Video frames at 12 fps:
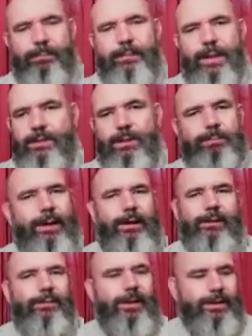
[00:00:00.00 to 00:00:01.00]
It's not
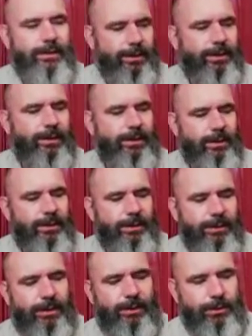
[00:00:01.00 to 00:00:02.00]
paraphrased. It's